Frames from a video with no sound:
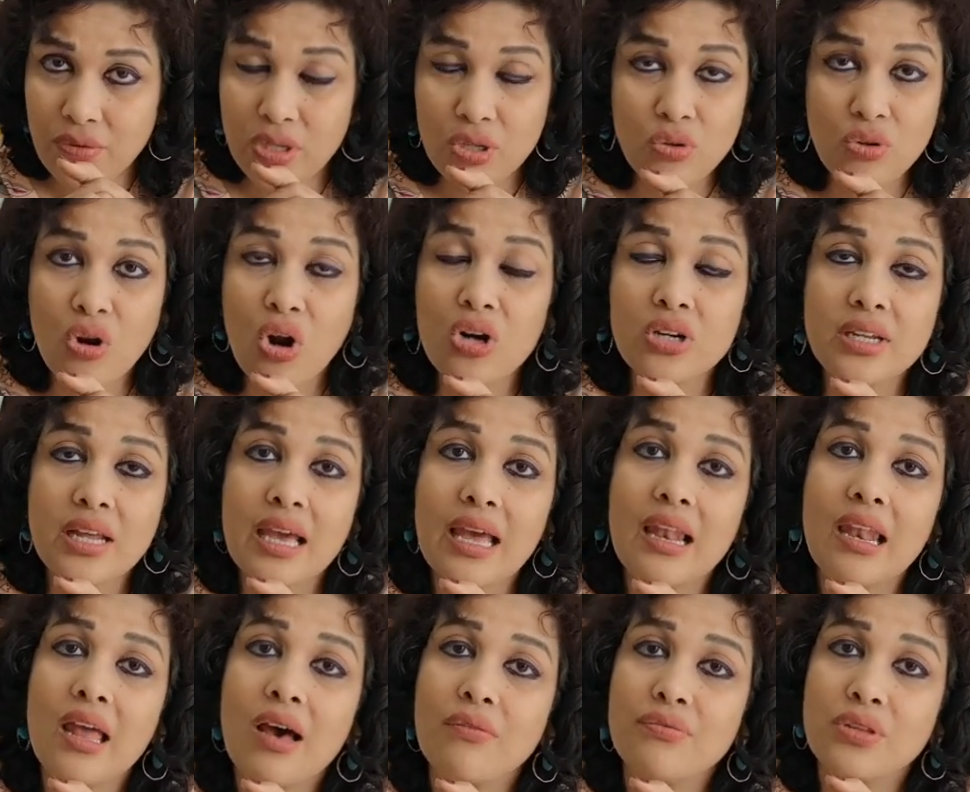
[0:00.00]
We do not
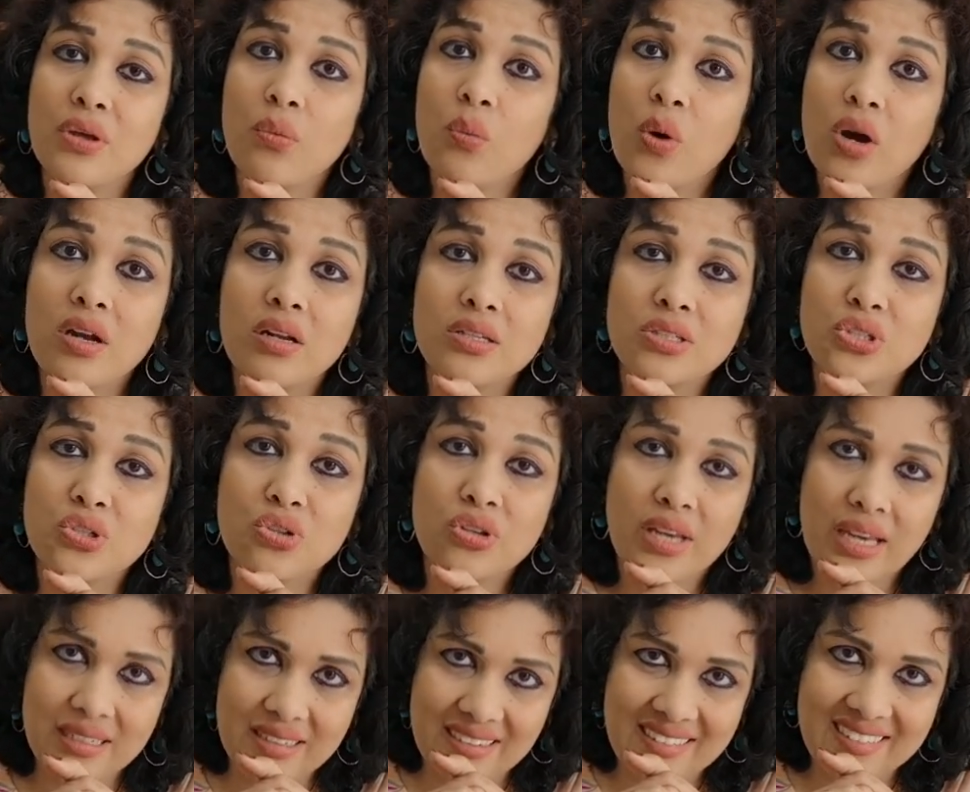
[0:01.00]
allow the world to
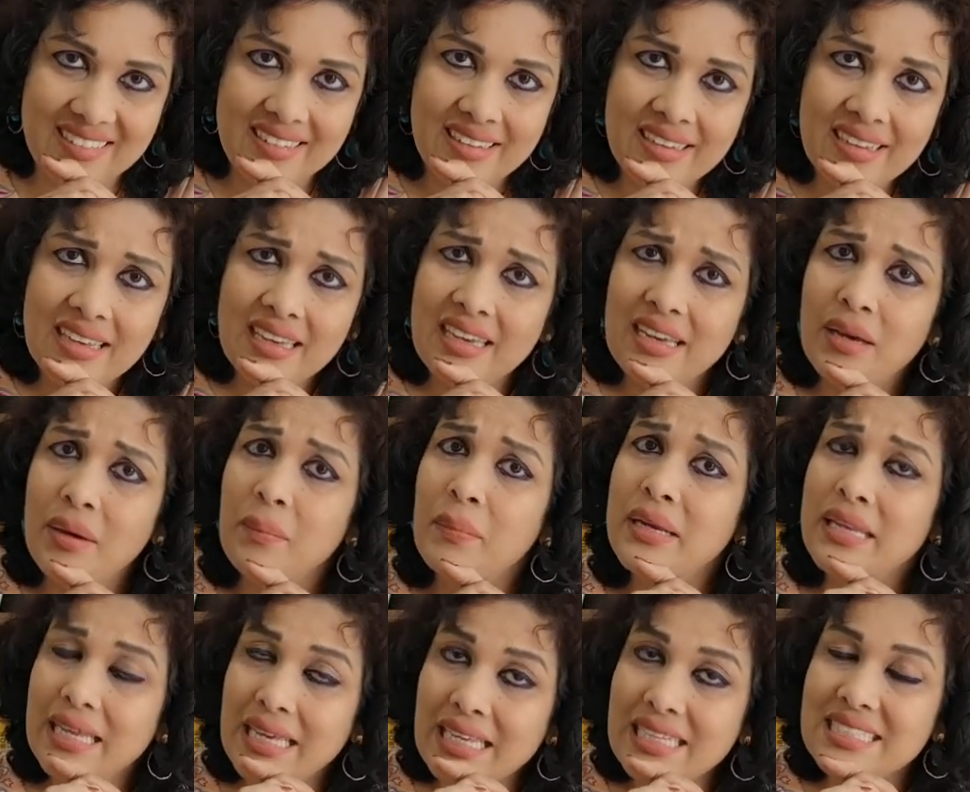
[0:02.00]
get in.
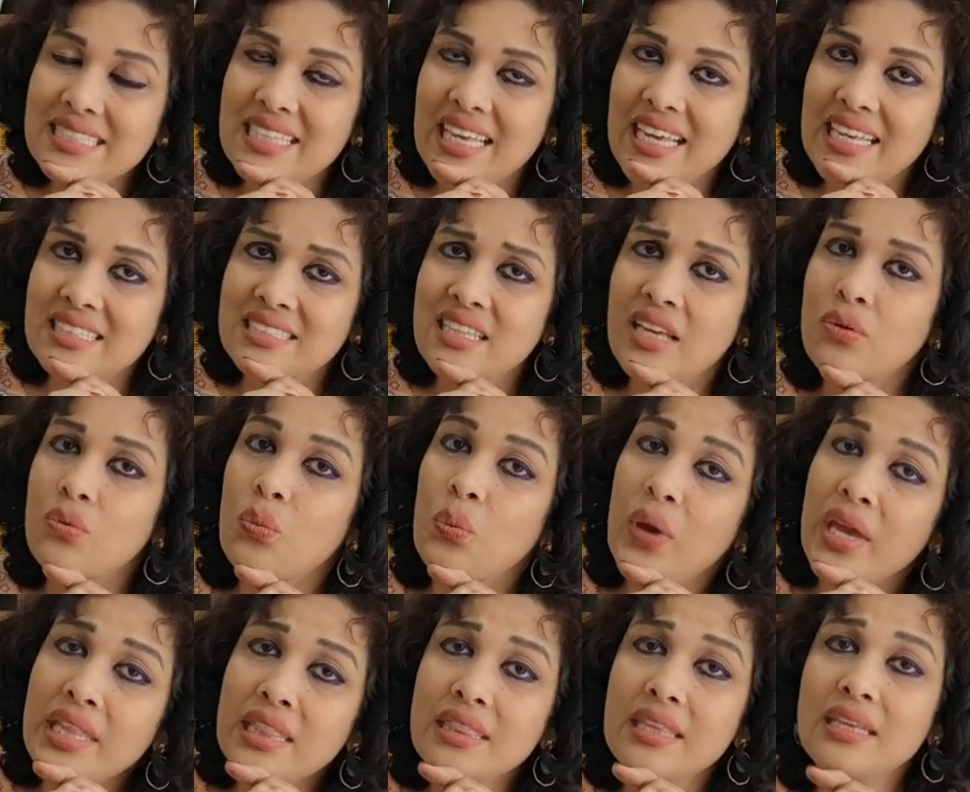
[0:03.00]
But he says that
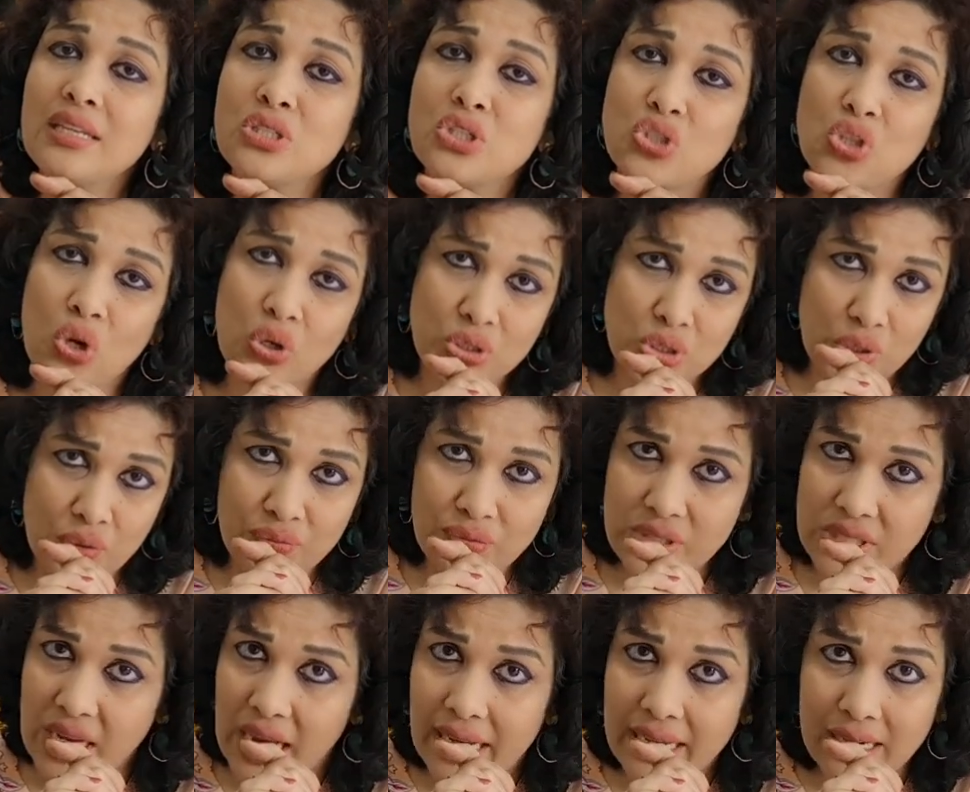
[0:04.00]
when these thoughts
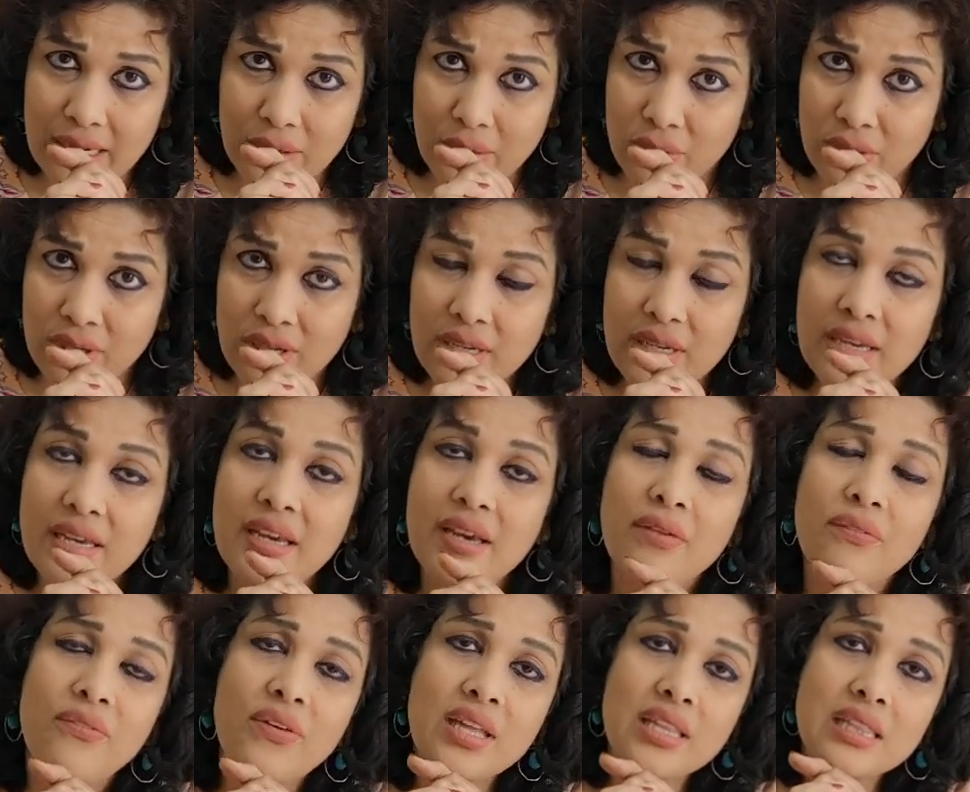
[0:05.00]
of childhood,
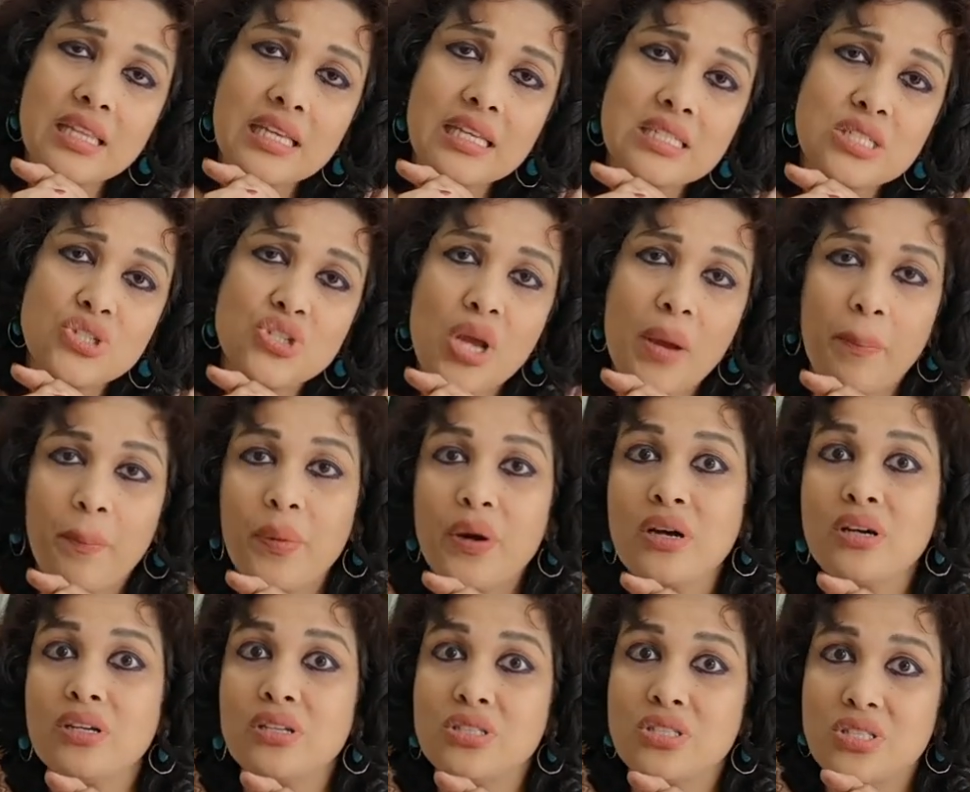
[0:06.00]
when these
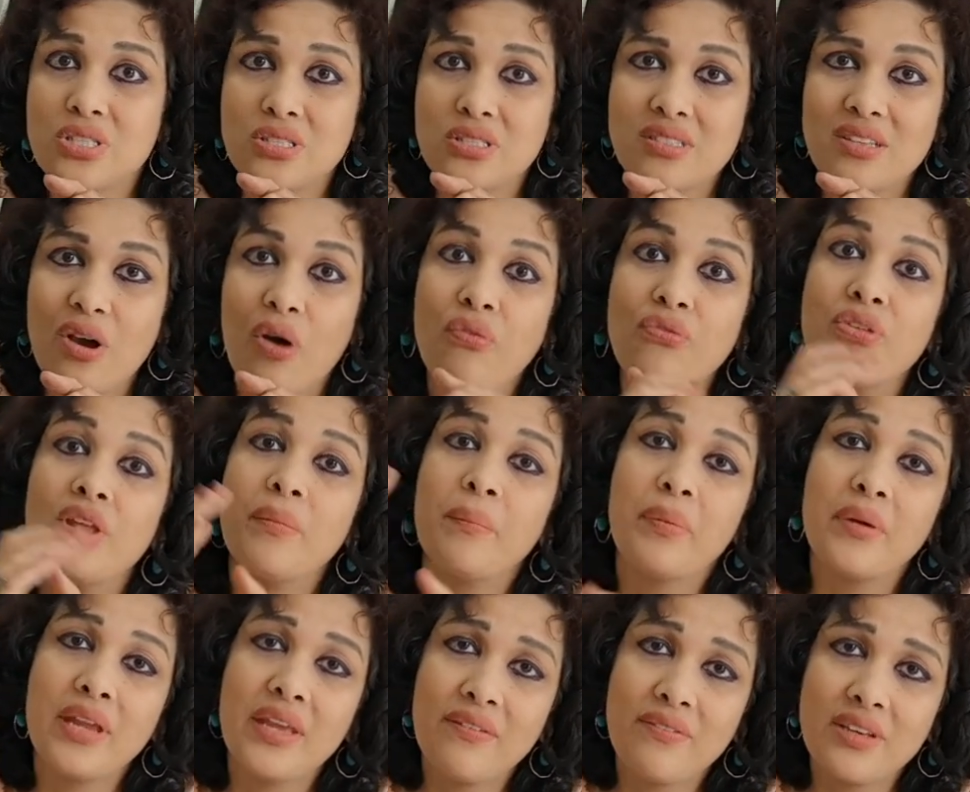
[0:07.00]
shepherds of the
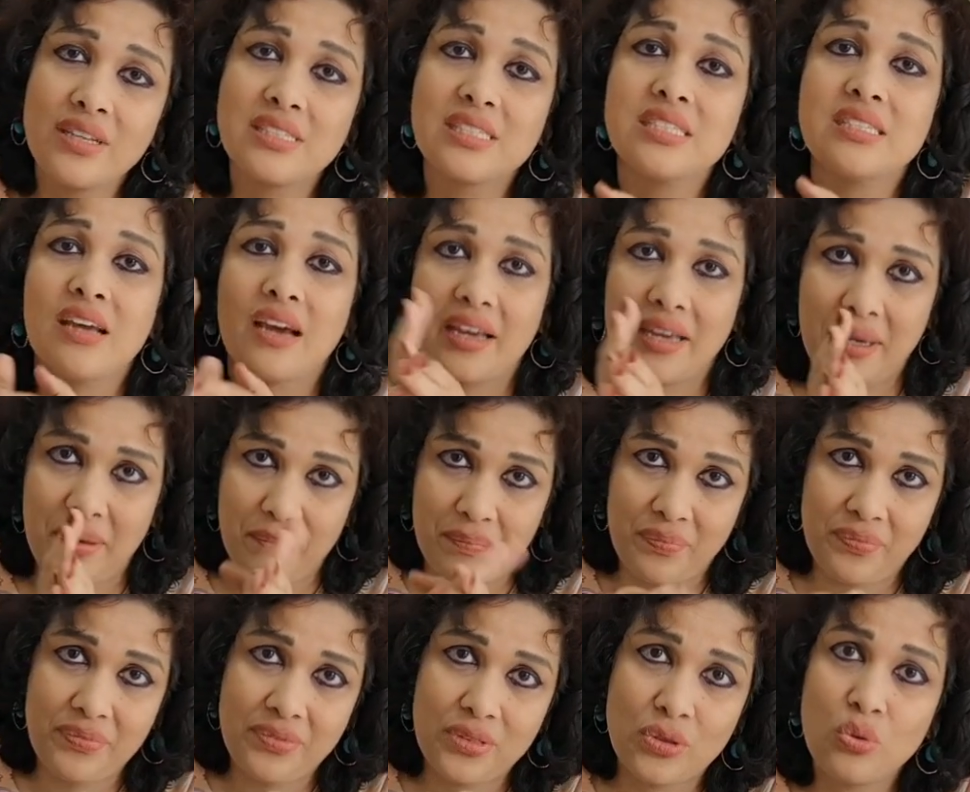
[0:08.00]
previous
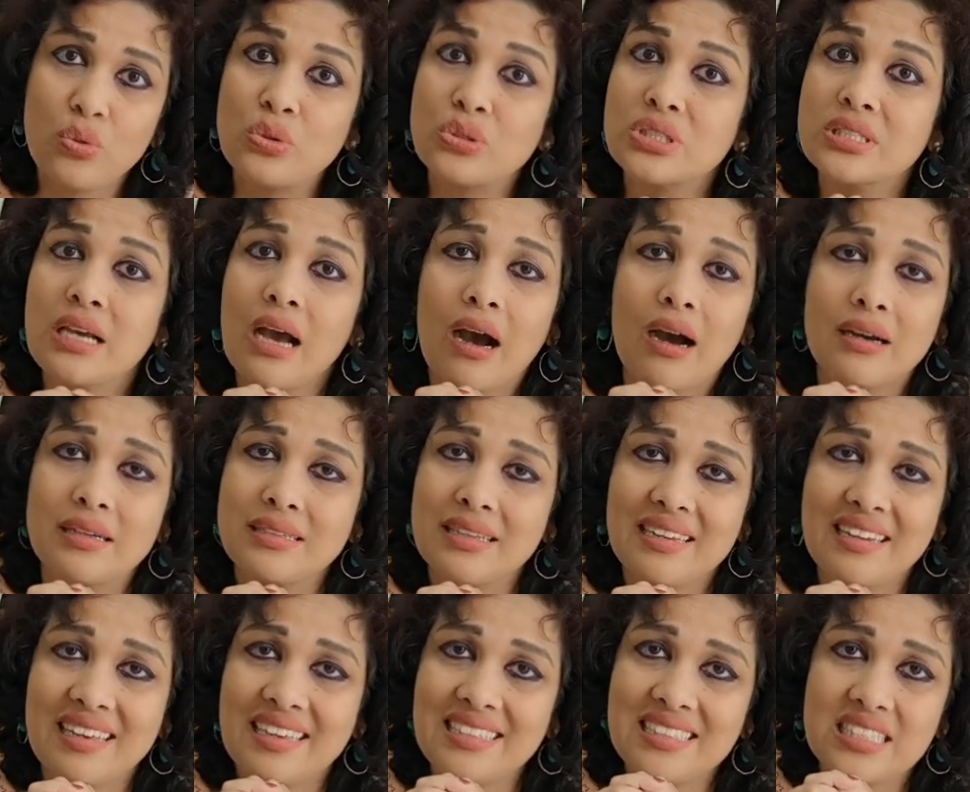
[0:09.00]
time, those
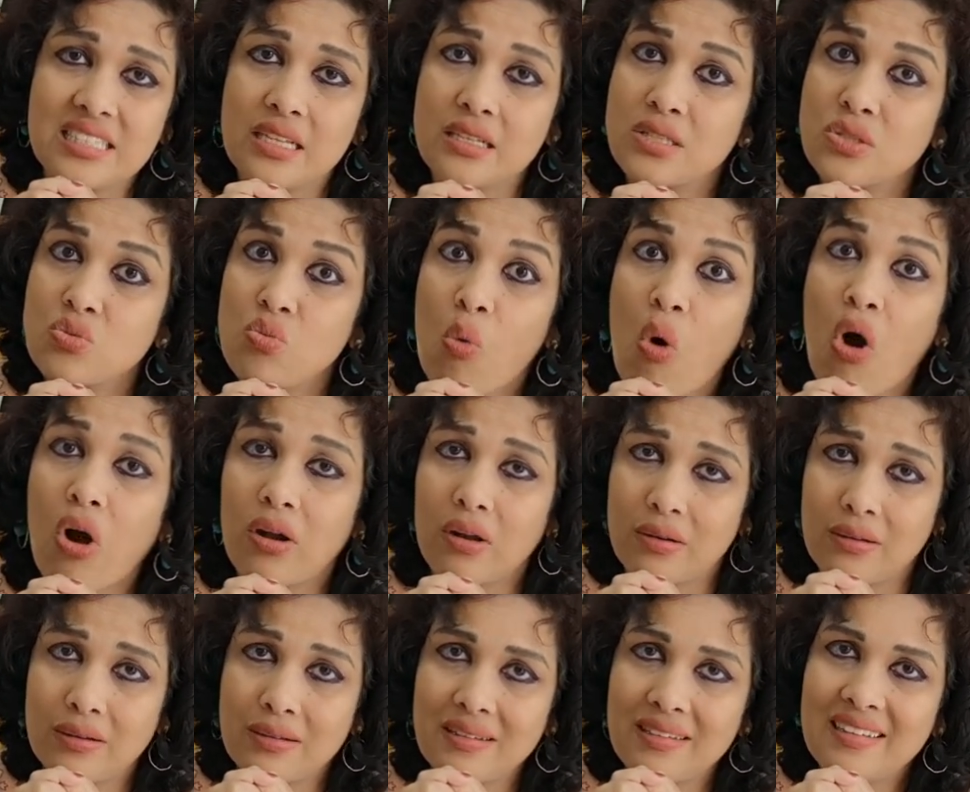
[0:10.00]
guardian angels
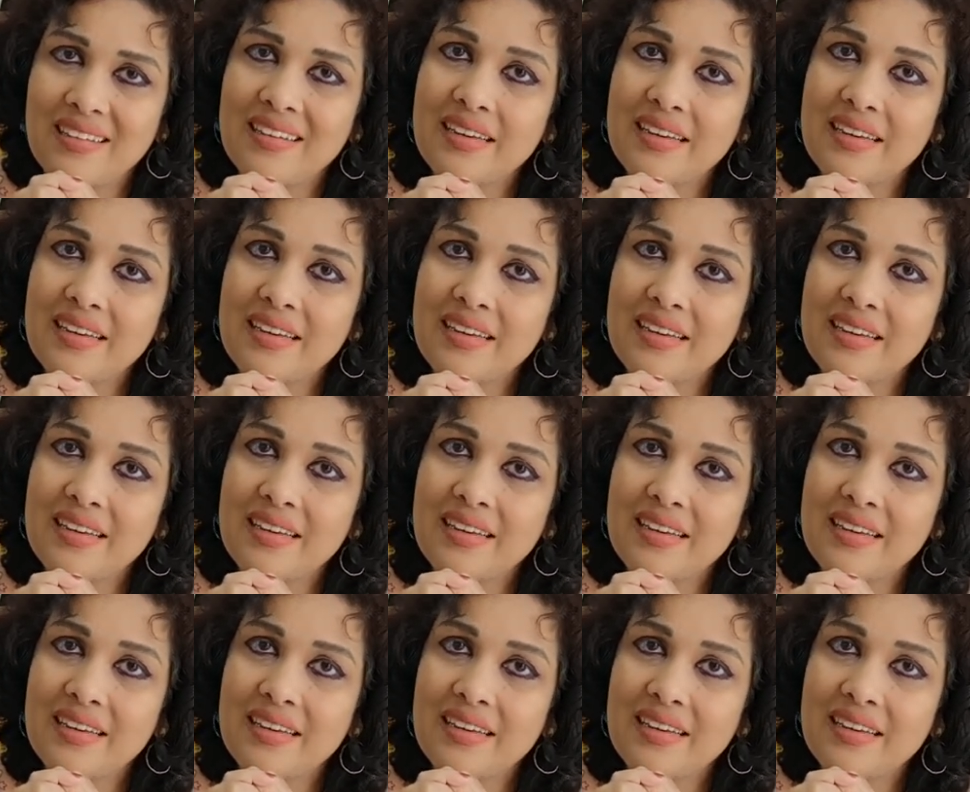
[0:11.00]
walk